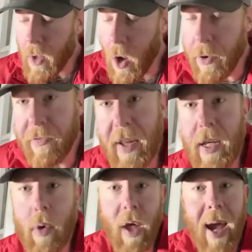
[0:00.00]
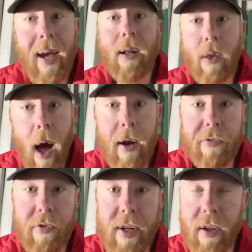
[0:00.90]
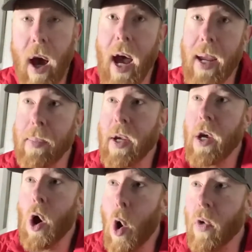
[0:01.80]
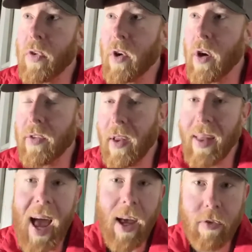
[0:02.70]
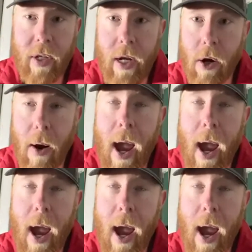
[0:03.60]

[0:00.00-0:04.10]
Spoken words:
other videos, I had a lot of free time over the last year.